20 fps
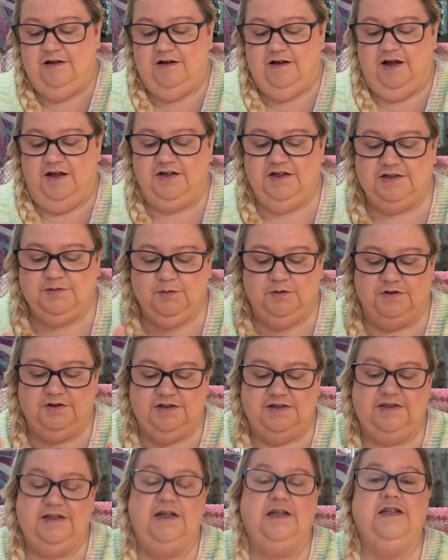I just want to
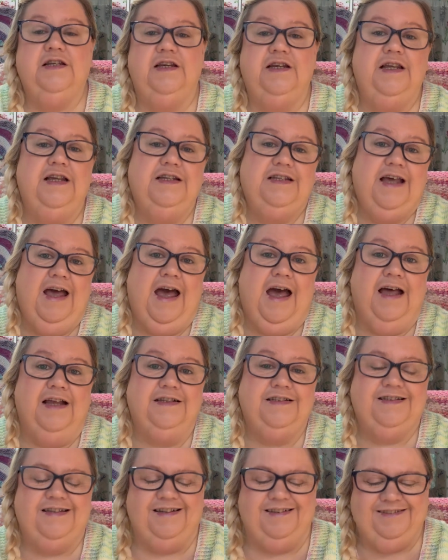sit and knit
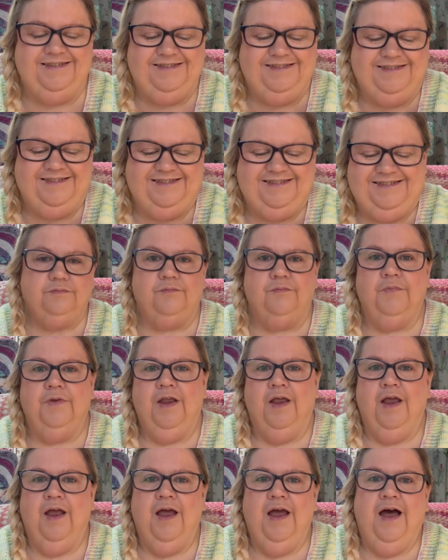hats.
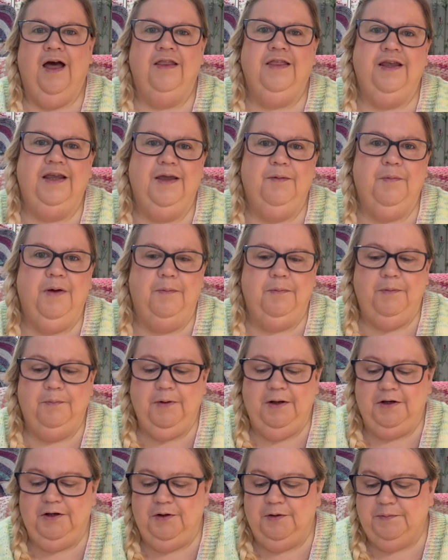I think it might be my
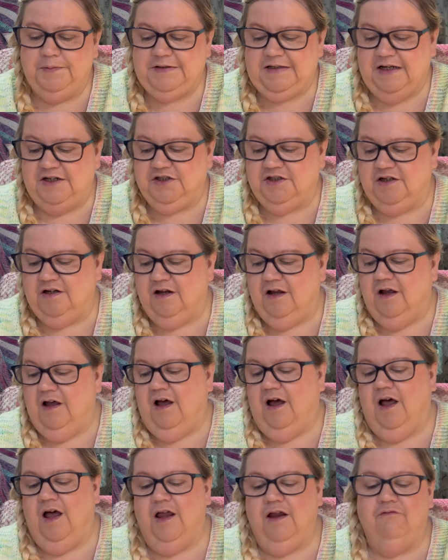new obsession.
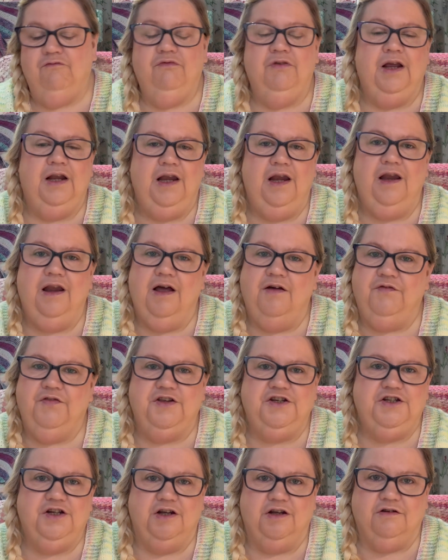I really love the
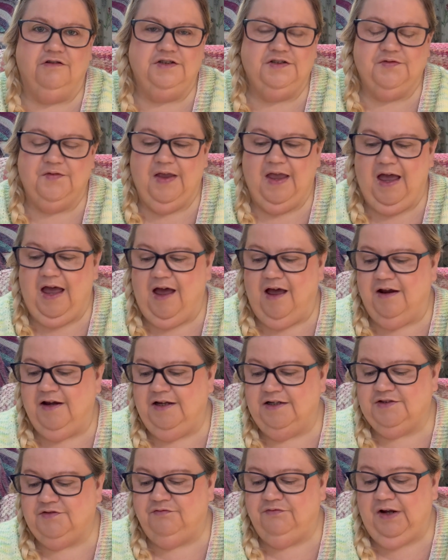Tchaikovsky hat, and
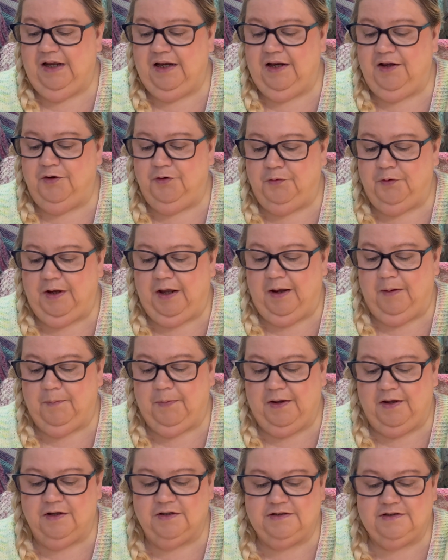it's really annoying
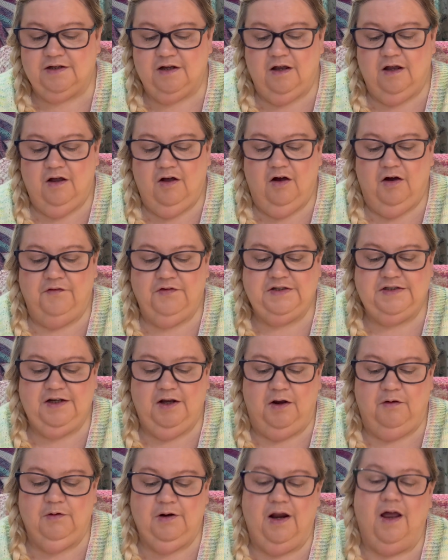because obviously
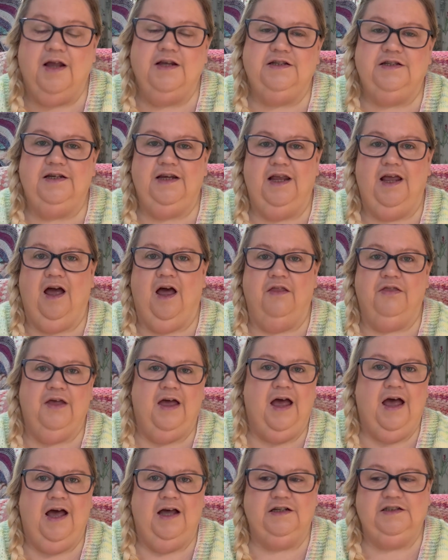I would like to knit other
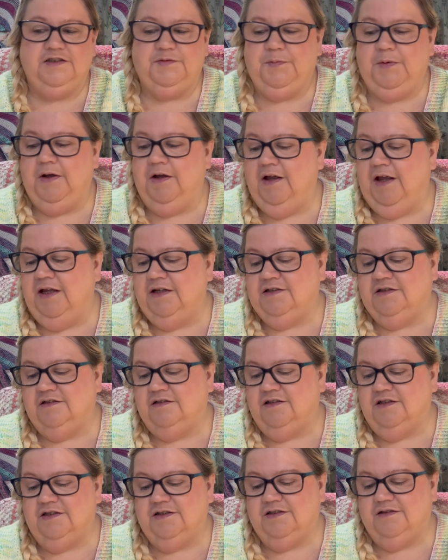hats, but it's
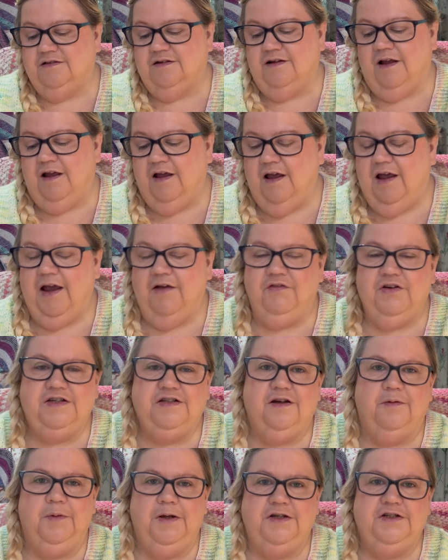just every
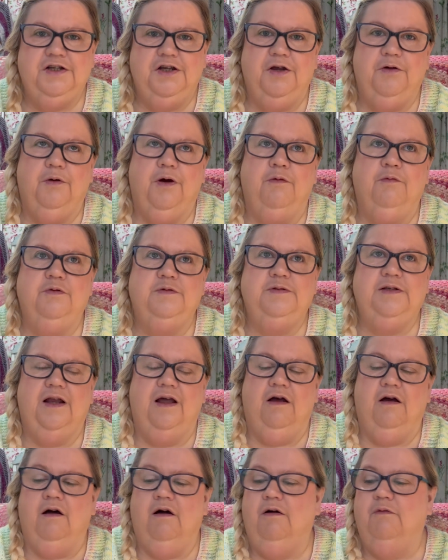time I do, I was like,
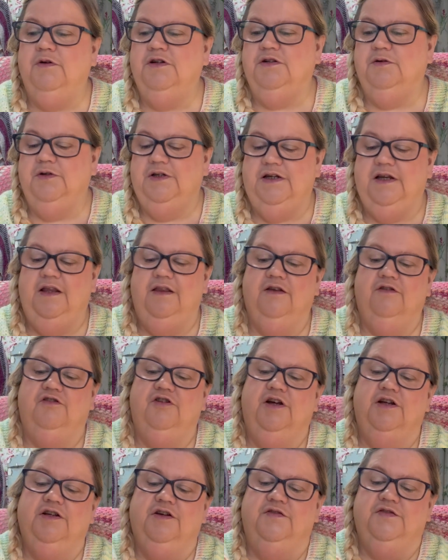oh, I wish I would knit the
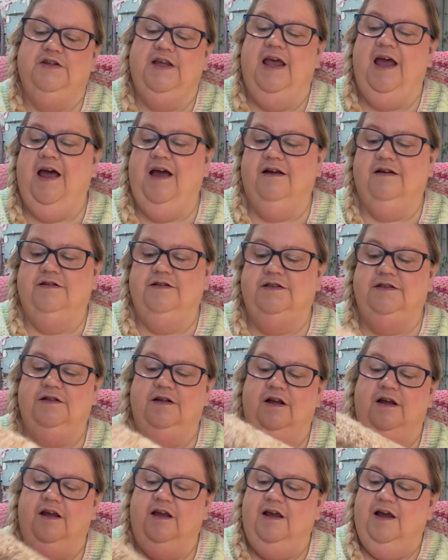Tchaikovsky hat because
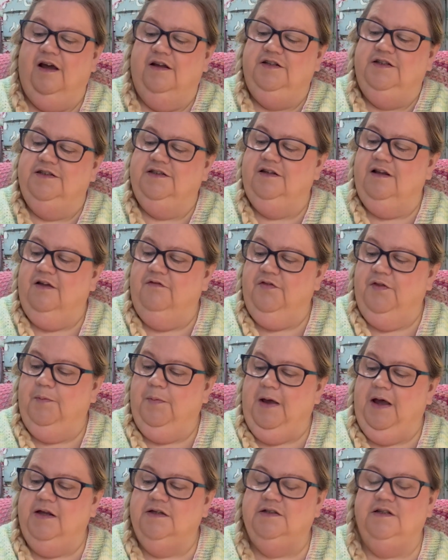I just love the
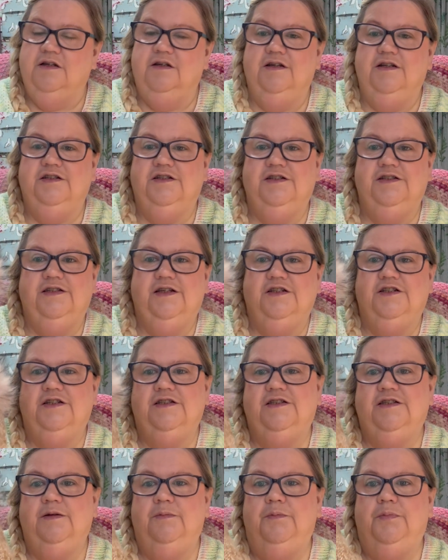pattern. It's just such a
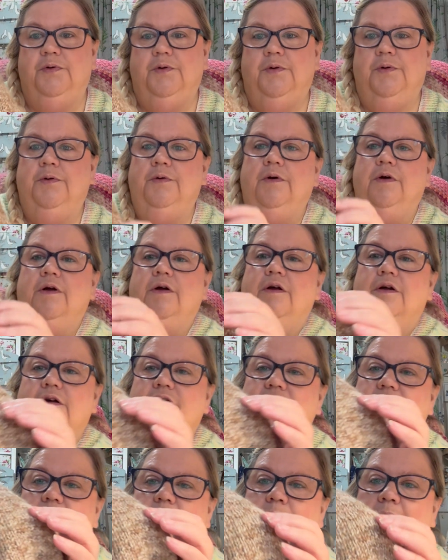simple
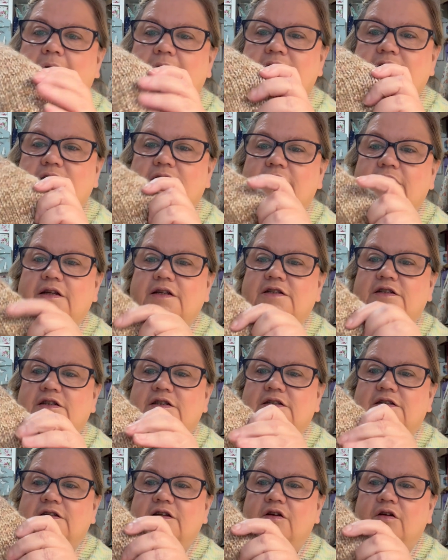pattern. It's
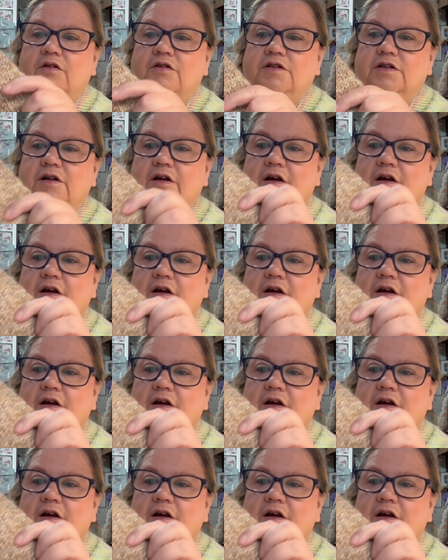just the odd